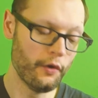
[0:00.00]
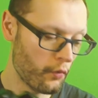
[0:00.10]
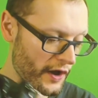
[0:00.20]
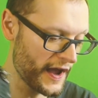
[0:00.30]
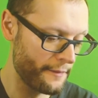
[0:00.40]

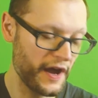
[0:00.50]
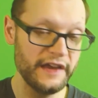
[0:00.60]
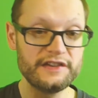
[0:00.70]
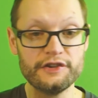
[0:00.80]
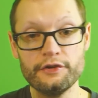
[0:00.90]
What I
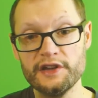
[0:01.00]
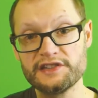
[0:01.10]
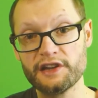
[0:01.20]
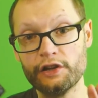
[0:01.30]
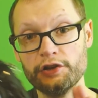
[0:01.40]
might do
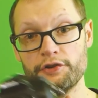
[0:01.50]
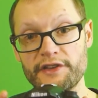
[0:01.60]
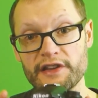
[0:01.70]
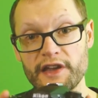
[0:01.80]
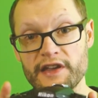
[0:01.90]
is include
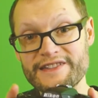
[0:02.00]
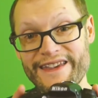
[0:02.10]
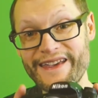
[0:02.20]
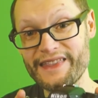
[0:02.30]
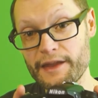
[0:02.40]
the lens
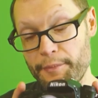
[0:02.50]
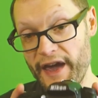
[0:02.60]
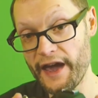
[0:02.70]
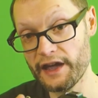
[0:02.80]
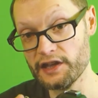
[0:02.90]
in the
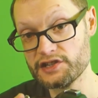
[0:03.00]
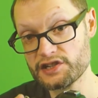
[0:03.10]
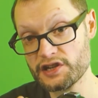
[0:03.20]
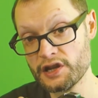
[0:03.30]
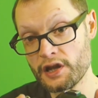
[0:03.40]

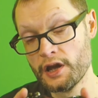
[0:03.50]
package